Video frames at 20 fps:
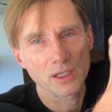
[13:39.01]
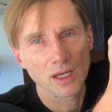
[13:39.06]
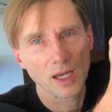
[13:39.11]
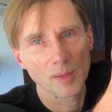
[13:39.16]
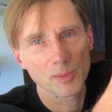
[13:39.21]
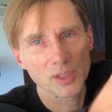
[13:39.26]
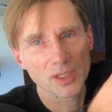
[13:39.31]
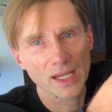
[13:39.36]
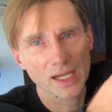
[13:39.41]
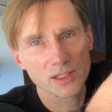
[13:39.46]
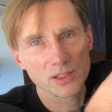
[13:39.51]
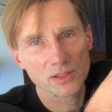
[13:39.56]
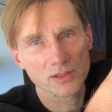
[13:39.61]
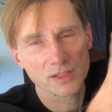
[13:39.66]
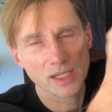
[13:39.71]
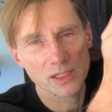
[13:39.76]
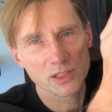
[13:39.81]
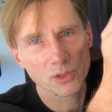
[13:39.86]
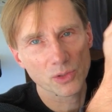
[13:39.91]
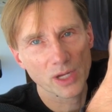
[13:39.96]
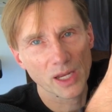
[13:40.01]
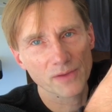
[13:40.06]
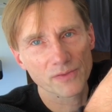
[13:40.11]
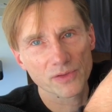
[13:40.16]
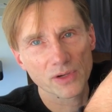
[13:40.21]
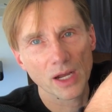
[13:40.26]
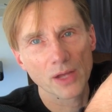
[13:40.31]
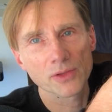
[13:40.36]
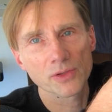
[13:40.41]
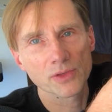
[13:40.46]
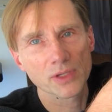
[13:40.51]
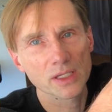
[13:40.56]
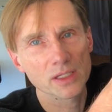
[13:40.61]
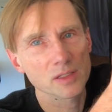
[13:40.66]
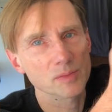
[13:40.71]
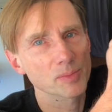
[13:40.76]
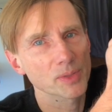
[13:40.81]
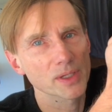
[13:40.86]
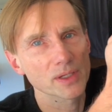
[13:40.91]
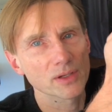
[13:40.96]
I mean, that's okay for other
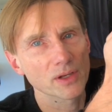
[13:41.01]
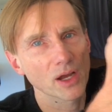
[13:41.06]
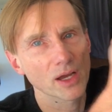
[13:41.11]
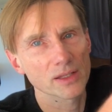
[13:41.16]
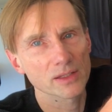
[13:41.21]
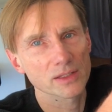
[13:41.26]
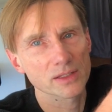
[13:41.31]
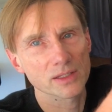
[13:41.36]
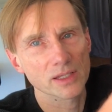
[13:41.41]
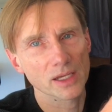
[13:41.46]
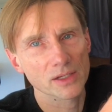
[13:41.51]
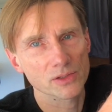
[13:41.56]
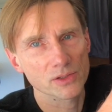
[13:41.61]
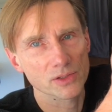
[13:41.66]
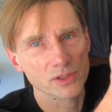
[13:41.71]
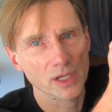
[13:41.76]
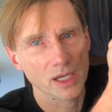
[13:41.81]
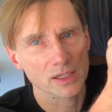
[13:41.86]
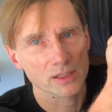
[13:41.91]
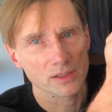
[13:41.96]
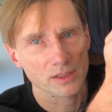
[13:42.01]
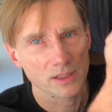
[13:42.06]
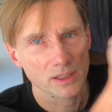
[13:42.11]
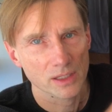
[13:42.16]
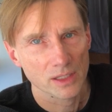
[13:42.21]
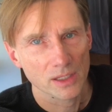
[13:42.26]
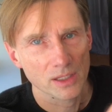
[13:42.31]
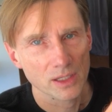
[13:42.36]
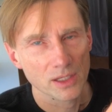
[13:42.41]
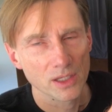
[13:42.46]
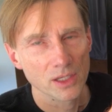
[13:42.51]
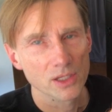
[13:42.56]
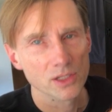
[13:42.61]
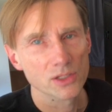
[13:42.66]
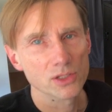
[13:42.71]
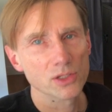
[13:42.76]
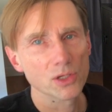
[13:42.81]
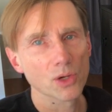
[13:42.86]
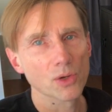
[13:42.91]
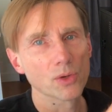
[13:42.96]
things, but not in this exercise.
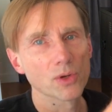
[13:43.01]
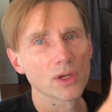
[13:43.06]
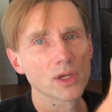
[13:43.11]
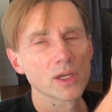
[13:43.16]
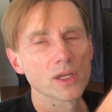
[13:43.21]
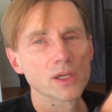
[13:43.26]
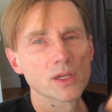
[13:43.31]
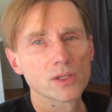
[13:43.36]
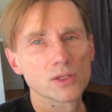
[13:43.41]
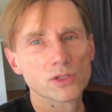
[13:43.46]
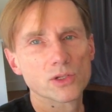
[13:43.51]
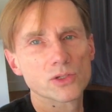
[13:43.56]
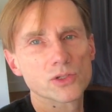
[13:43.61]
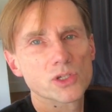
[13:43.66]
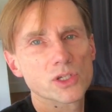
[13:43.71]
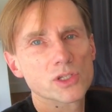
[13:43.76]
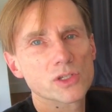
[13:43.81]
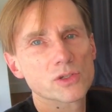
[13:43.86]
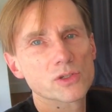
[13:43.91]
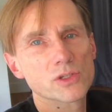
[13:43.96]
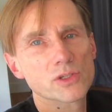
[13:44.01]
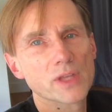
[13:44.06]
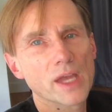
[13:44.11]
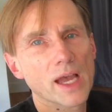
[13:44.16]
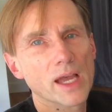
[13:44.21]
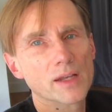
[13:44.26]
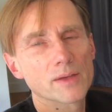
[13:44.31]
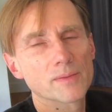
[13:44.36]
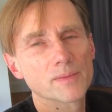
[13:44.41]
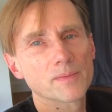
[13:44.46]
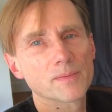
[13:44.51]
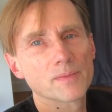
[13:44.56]
So you're just using that.